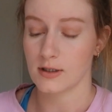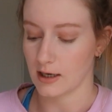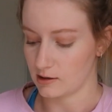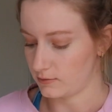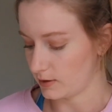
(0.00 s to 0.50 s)
it. It's
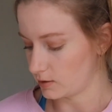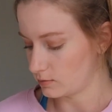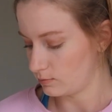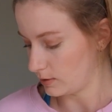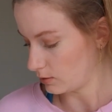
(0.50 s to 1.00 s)
kind of like
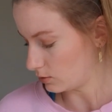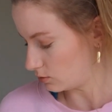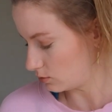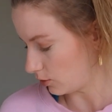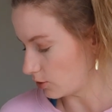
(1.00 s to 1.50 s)
a bit
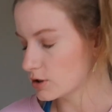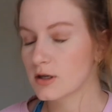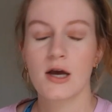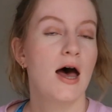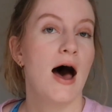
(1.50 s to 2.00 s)
gross.